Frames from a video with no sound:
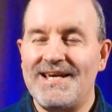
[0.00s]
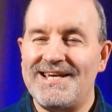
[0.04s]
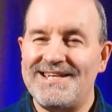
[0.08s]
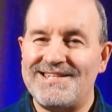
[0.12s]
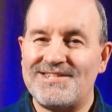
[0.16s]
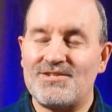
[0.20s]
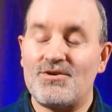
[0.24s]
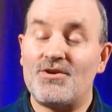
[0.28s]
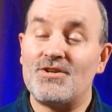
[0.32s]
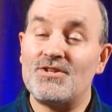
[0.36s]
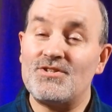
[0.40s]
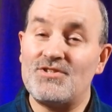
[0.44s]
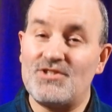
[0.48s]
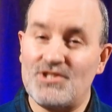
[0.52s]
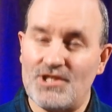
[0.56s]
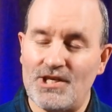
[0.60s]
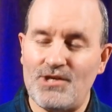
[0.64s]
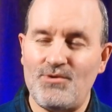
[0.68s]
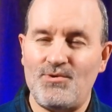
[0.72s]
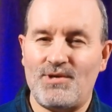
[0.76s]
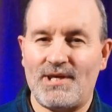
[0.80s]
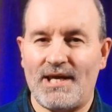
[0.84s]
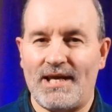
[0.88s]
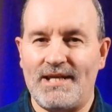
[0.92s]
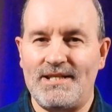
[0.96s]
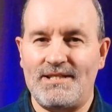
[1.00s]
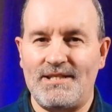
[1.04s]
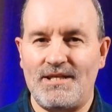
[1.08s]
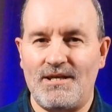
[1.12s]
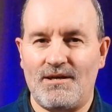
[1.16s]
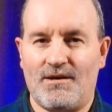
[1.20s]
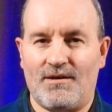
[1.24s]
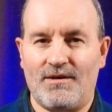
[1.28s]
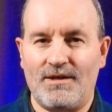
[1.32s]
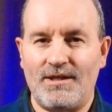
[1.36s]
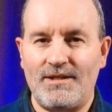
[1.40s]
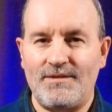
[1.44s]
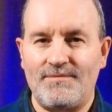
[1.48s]
it's got a 2K
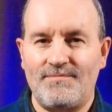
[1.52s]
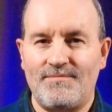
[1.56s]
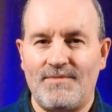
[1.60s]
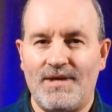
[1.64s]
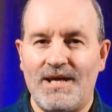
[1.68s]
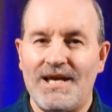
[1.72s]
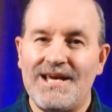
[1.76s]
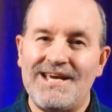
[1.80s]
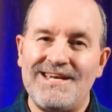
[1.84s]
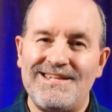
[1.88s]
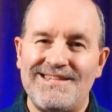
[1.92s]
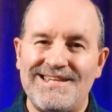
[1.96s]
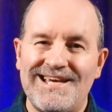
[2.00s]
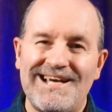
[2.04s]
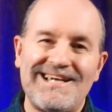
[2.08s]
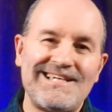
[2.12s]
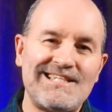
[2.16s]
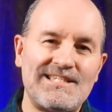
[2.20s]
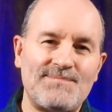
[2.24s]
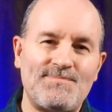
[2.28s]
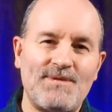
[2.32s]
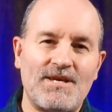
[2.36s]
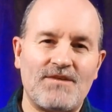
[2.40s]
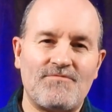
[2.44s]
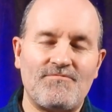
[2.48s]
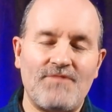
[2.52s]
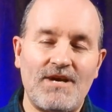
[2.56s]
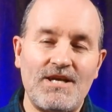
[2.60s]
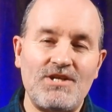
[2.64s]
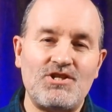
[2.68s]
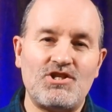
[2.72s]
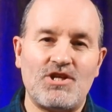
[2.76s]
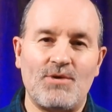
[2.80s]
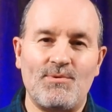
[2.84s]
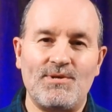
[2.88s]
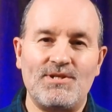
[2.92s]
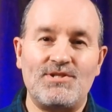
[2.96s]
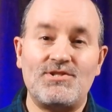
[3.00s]
DI, the aspect
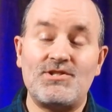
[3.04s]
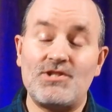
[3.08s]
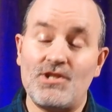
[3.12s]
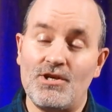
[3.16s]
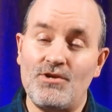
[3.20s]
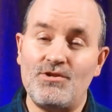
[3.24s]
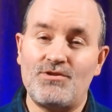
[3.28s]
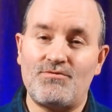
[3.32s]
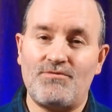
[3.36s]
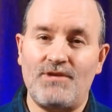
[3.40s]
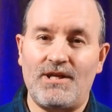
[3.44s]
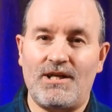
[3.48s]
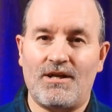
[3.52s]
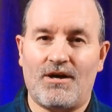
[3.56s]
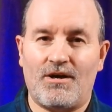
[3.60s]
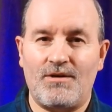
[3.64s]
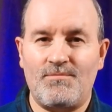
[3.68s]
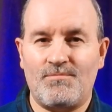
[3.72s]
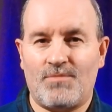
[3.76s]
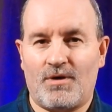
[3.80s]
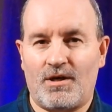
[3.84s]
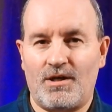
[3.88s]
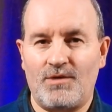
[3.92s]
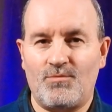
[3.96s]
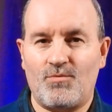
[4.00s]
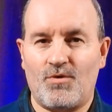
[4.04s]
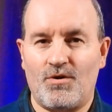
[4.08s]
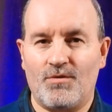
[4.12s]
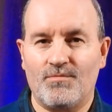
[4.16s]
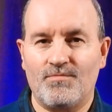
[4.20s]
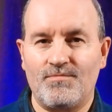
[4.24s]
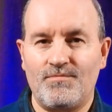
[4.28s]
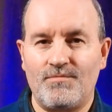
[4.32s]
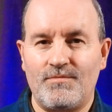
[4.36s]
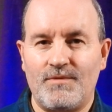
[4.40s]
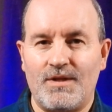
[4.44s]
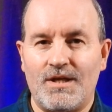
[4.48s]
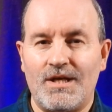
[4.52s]
ratio is
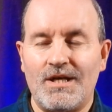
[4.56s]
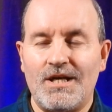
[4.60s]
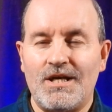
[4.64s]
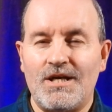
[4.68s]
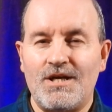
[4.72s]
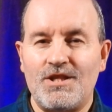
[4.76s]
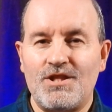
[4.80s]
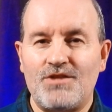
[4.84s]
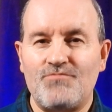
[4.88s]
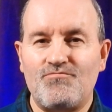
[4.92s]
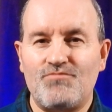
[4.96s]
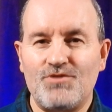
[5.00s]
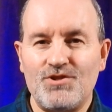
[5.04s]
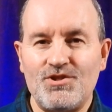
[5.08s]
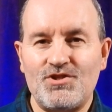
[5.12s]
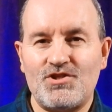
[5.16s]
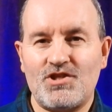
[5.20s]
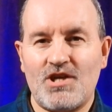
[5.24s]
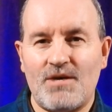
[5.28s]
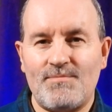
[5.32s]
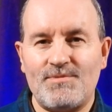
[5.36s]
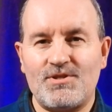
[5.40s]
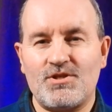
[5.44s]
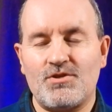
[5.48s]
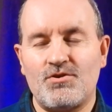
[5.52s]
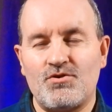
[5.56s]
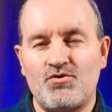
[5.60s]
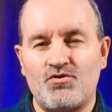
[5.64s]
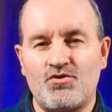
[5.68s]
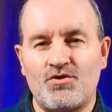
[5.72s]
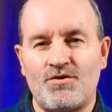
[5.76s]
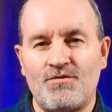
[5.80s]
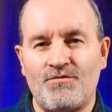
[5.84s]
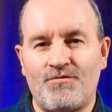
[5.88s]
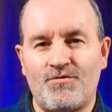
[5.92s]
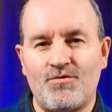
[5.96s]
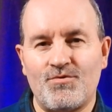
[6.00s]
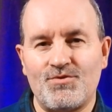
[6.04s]
239:1, the runtime is
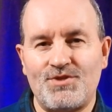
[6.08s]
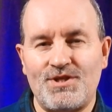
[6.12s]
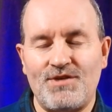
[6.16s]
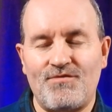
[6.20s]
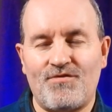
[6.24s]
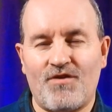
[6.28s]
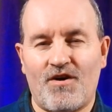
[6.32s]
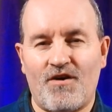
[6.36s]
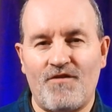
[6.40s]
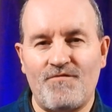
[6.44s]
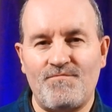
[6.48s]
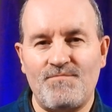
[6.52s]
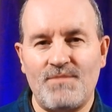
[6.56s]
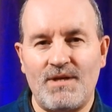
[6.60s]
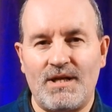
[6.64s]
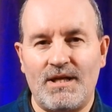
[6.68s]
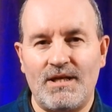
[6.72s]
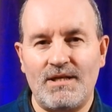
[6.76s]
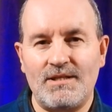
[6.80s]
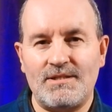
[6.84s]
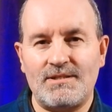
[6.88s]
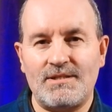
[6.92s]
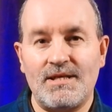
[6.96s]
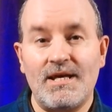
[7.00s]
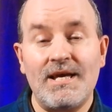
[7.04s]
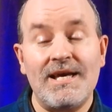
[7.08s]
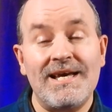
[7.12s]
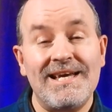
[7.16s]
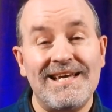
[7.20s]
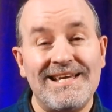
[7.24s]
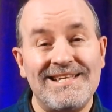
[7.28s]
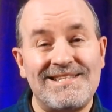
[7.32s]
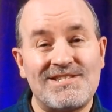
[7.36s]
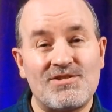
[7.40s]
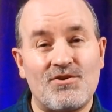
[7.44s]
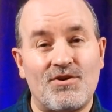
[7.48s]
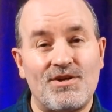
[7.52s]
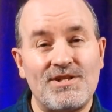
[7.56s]
145 minutes,
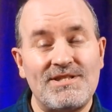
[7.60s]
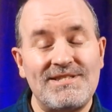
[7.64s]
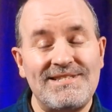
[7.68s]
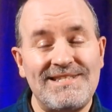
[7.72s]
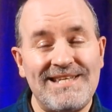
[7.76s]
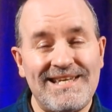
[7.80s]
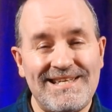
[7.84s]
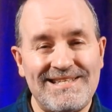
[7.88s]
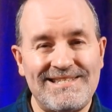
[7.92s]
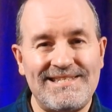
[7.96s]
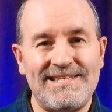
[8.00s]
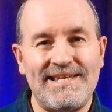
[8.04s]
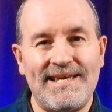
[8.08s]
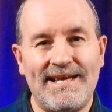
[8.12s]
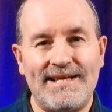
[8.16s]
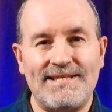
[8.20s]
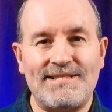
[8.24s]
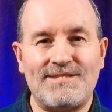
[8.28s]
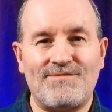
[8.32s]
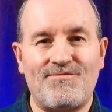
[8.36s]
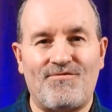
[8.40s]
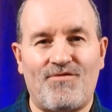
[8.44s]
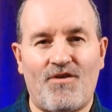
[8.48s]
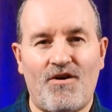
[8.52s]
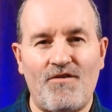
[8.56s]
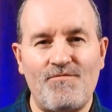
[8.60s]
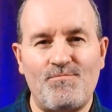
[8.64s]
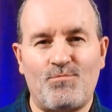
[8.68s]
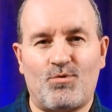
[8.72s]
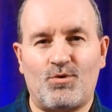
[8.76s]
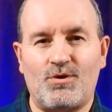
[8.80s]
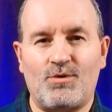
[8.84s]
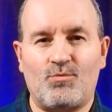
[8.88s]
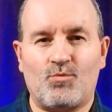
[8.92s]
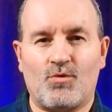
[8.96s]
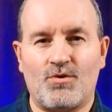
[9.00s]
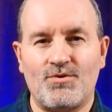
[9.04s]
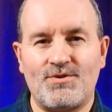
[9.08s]
it's got a DTS
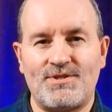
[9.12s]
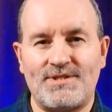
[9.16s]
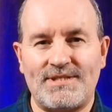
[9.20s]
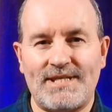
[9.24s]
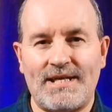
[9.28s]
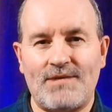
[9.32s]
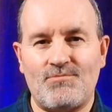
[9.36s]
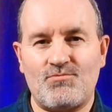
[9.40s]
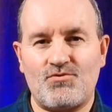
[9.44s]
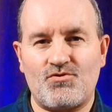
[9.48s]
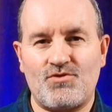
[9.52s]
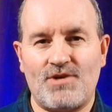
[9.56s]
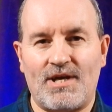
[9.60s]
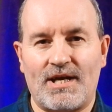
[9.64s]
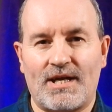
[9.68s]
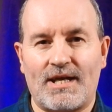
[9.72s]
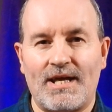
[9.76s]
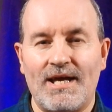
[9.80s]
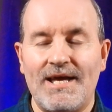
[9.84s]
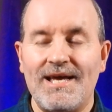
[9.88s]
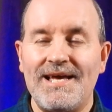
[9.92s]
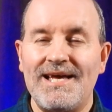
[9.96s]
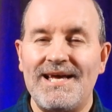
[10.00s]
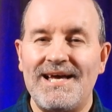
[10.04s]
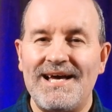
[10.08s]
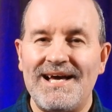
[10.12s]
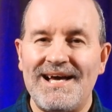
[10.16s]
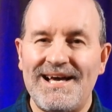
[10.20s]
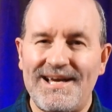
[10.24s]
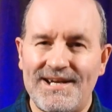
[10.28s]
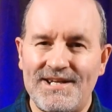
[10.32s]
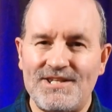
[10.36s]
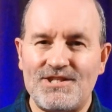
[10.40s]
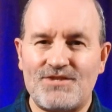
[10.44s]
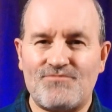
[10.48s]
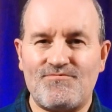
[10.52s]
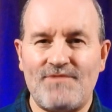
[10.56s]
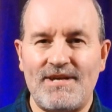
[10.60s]
5.1 soundtrack,
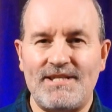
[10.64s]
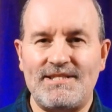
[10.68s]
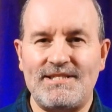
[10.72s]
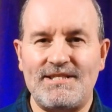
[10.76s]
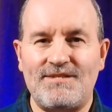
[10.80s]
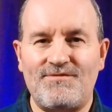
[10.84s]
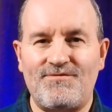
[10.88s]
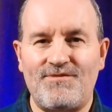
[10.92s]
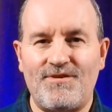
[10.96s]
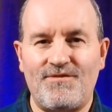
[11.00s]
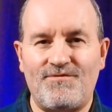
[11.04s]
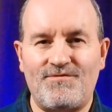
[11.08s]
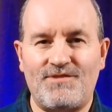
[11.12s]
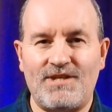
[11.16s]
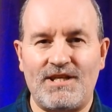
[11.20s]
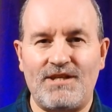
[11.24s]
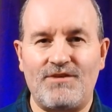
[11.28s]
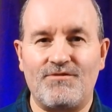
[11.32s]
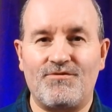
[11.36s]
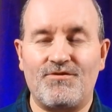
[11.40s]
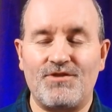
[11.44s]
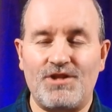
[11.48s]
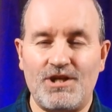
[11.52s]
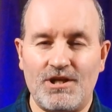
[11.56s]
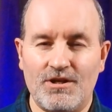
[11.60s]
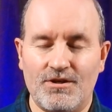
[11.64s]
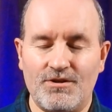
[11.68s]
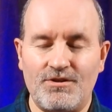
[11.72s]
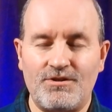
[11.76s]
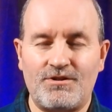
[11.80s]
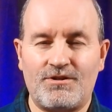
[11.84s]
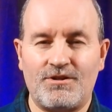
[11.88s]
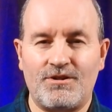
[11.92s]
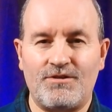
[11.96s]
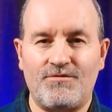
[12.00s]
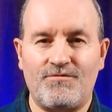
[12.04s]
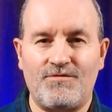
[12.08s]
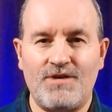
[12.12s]
and it's rated 15 for the
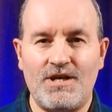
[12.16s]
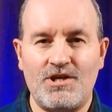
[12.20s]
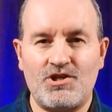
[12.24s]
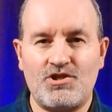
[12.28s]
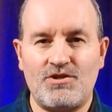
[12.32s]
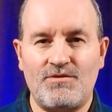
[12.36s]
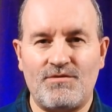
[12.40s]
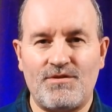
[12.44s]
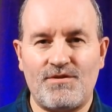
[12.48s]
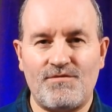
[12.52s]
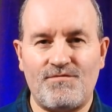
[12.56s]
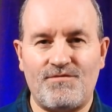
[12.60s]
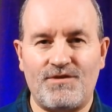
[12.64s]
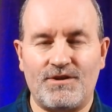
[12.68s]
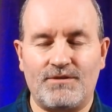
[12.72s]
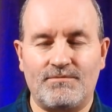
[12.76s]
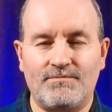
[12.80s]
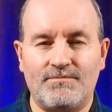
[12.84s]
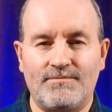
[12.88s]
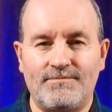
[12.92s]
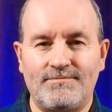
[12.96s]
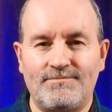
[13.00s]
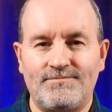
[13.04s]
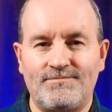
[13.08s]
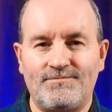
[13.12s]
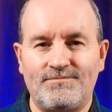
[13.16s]
uncut version of the film.